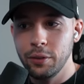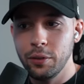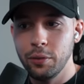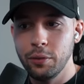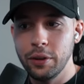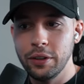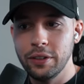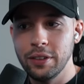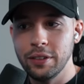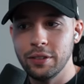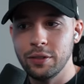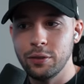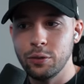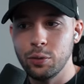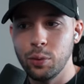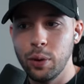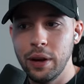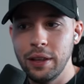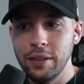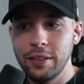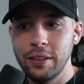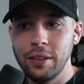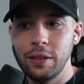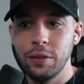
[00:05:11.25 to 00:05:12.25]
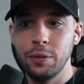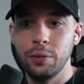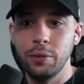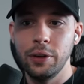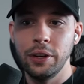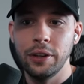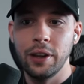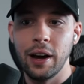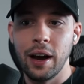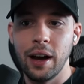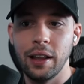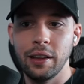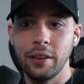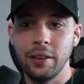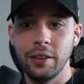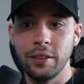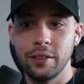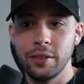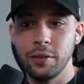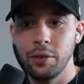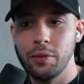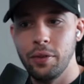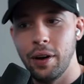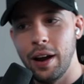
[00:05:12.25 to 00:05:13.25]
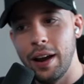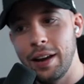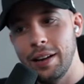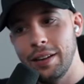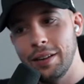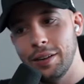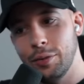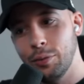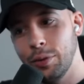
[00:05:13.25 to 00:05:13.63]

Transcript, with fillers: which is twenty-three dollars, right?